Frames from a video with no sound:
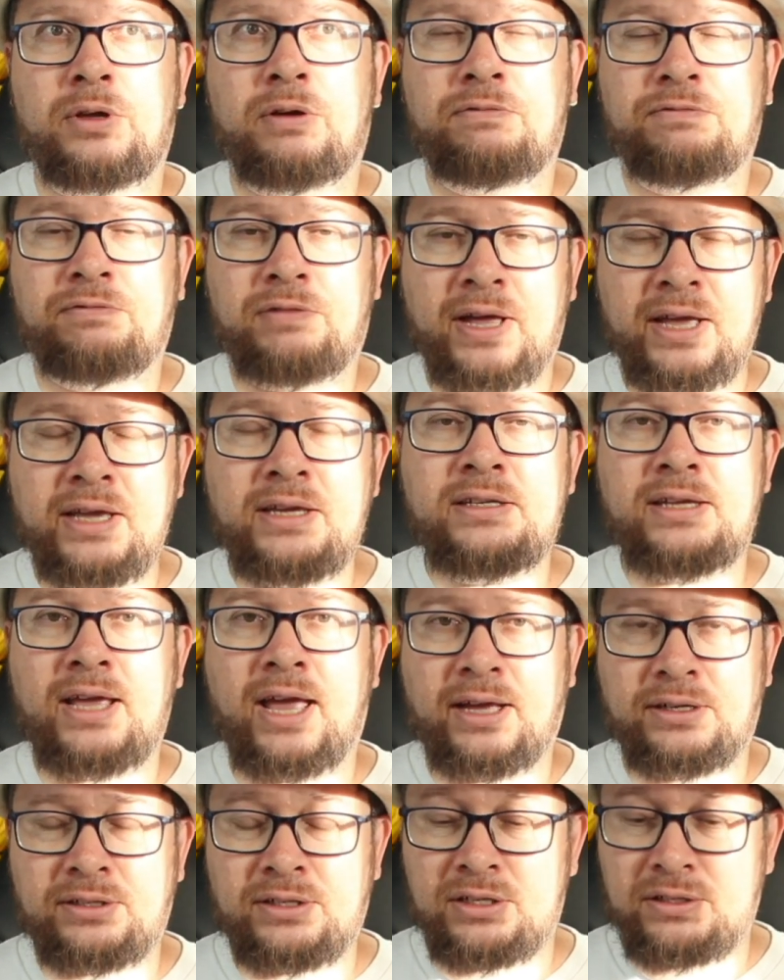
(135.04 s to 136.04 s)
find
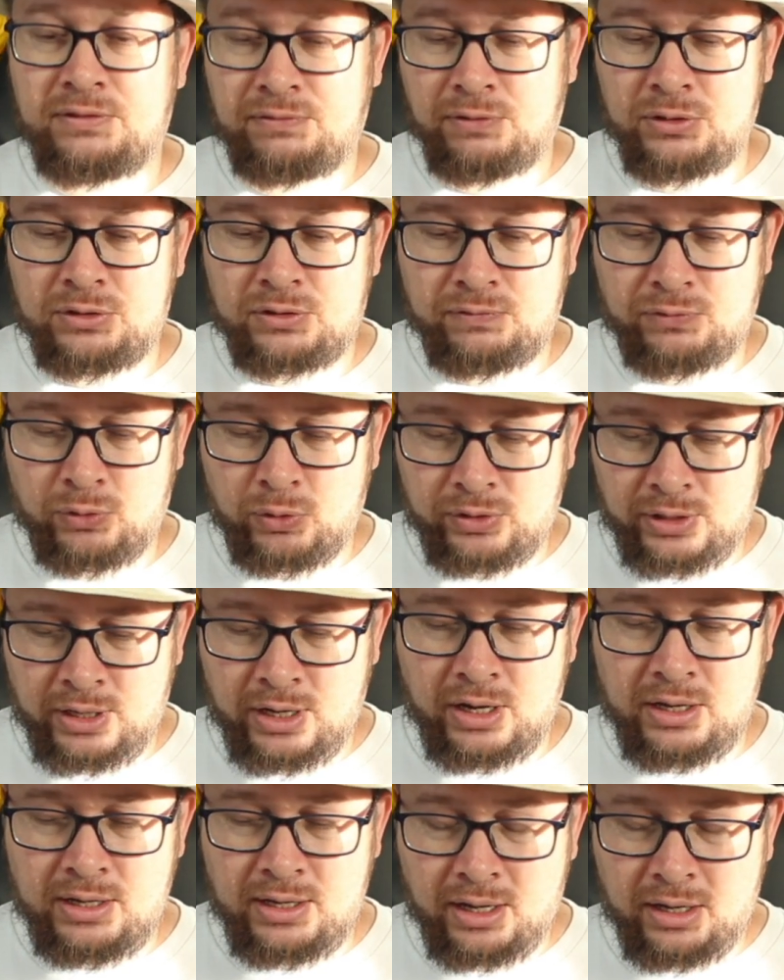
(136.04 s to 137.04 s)
actors, first of all, that are
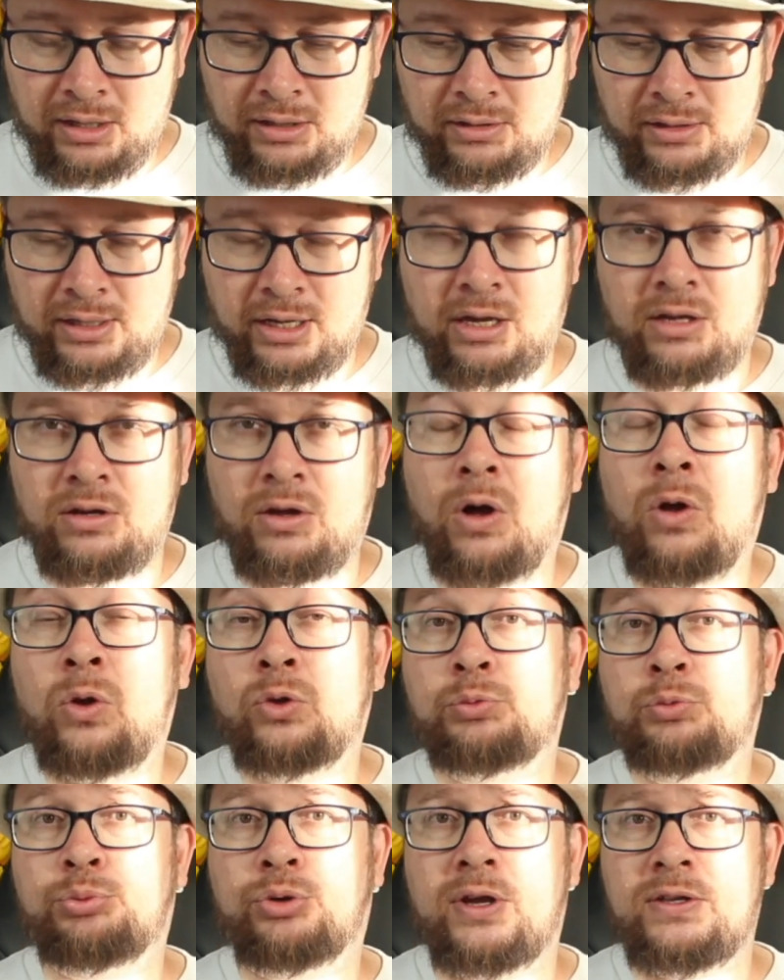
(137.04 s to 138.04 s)
young, that can
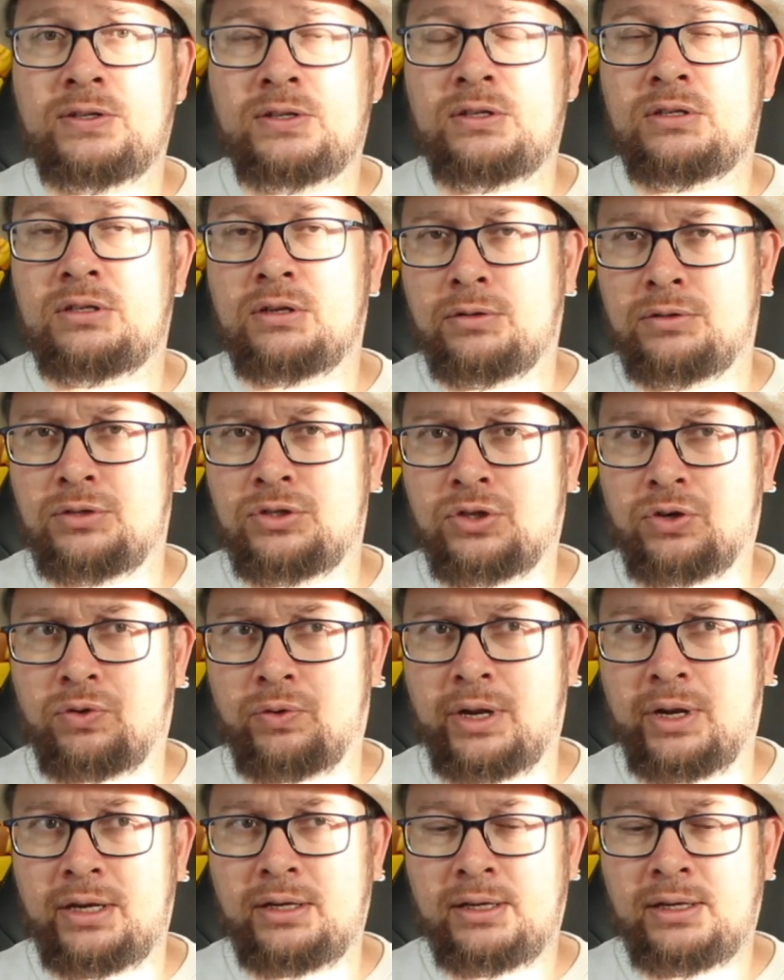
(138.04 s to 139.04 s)
hold presence on
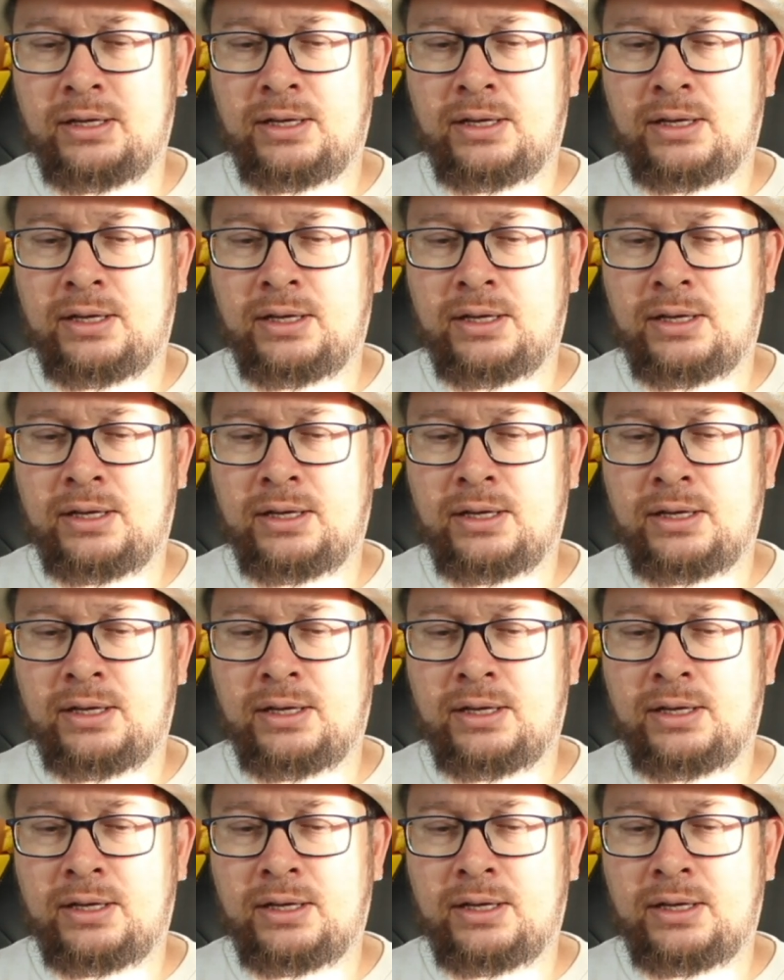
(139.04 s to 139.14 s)
screen,